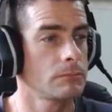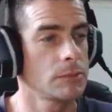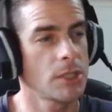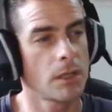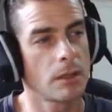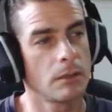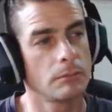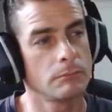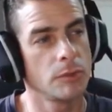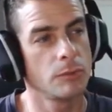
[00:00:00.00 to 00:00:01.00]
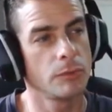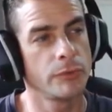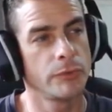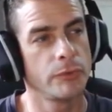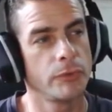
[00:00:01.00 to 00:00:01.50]
channel you
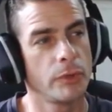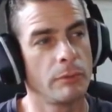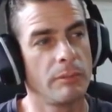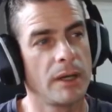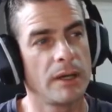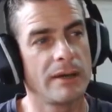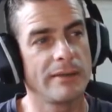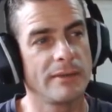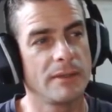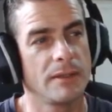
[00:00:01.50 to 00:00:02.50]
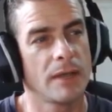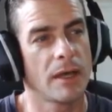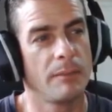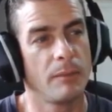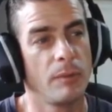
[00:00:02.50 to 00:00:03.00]
want to apply the
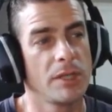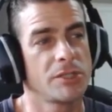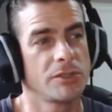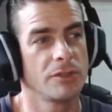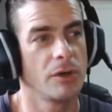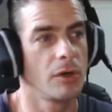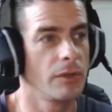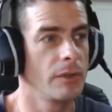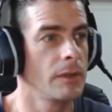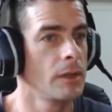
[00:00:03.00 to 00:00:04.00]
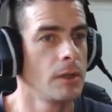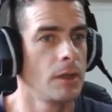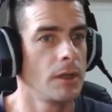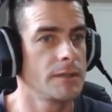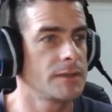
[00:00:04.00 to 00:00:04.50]
aberration on.
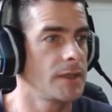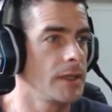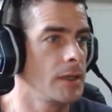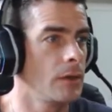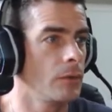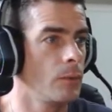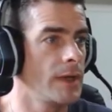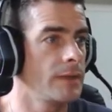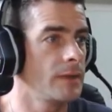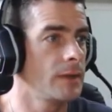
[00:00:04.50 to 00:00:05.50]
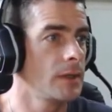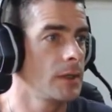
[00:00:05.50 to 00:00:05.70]
Let's stay on red.